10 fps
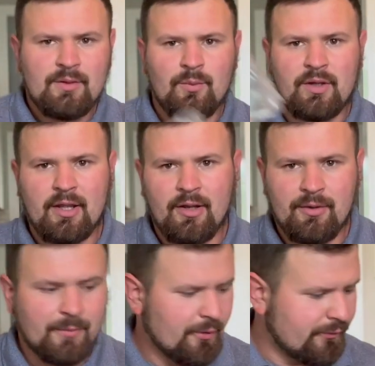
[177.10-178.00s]
We got all
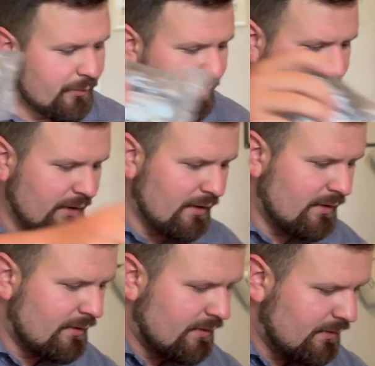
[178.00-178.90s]
the bolts we
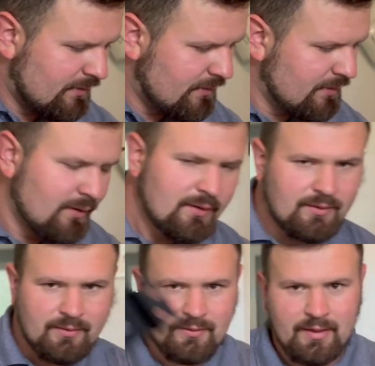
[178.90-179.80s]
need.
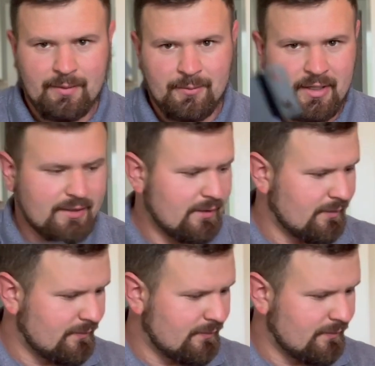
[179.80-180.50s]
Got a bracket